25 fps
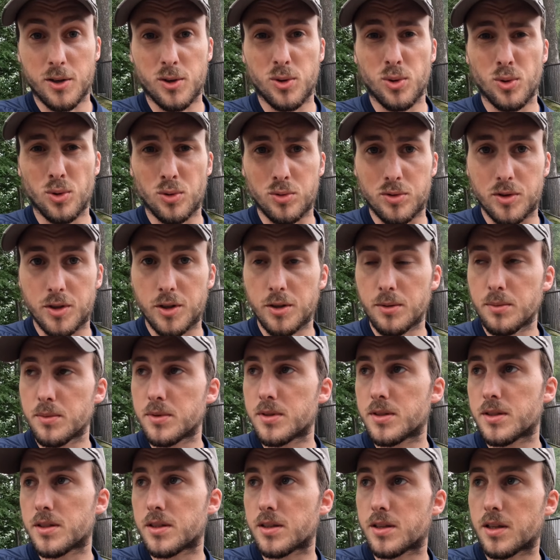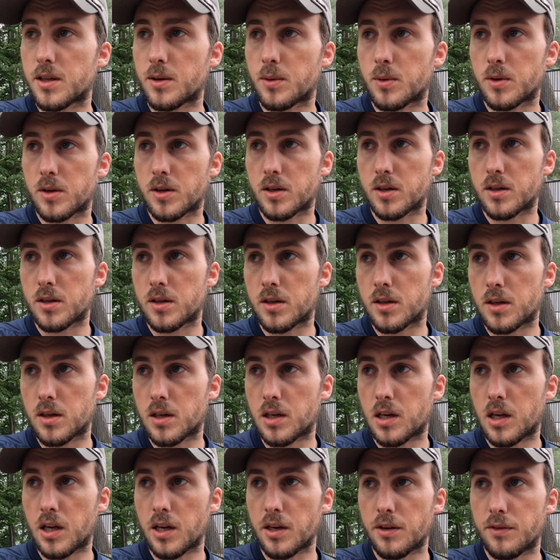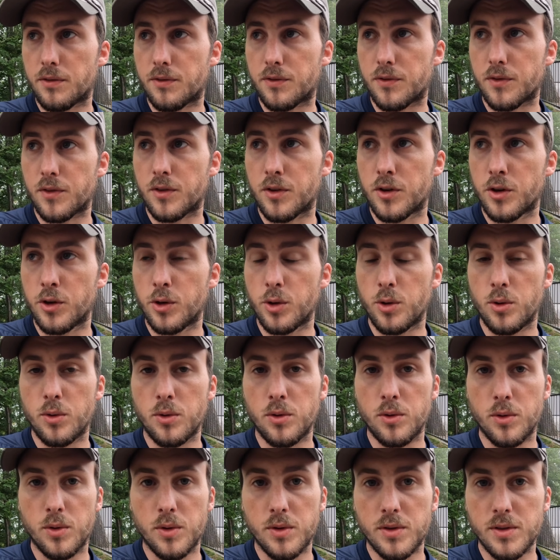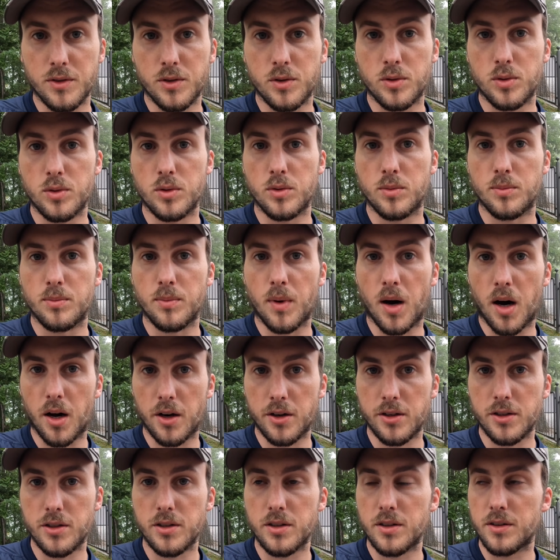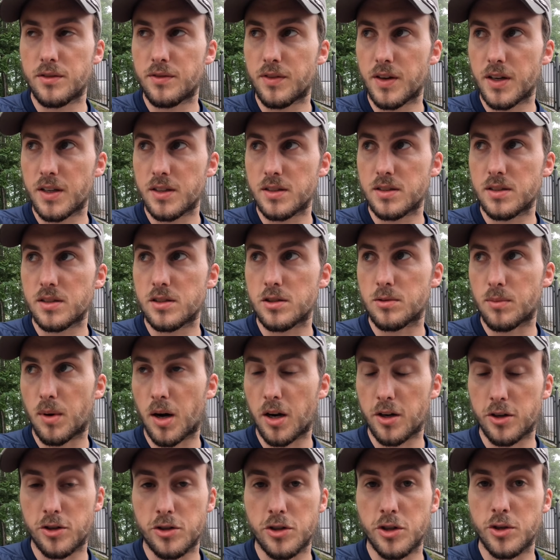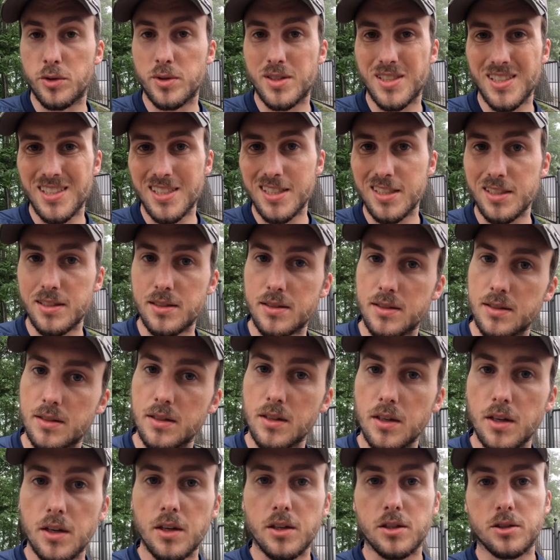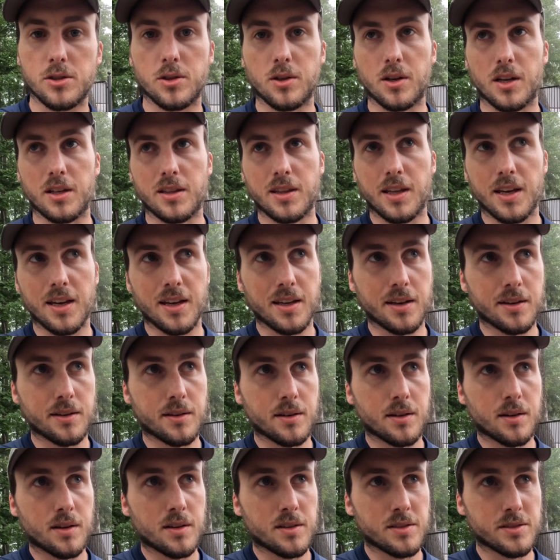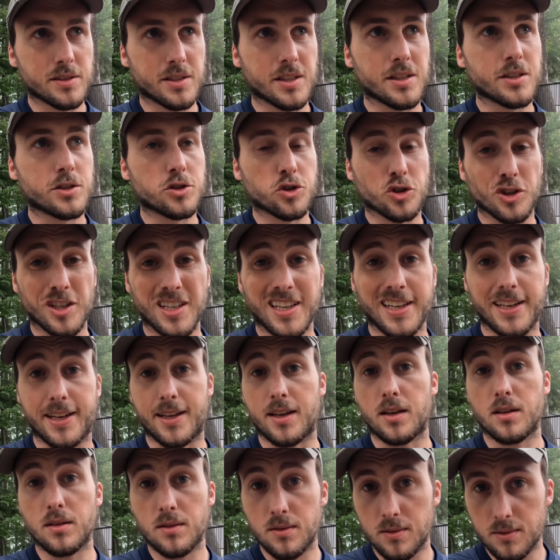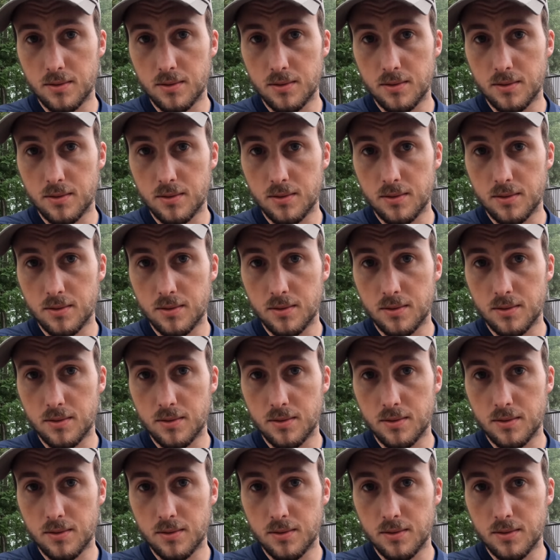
cool rooms. There were a lot of new, cool modern advances or modern usages. So like they had central heating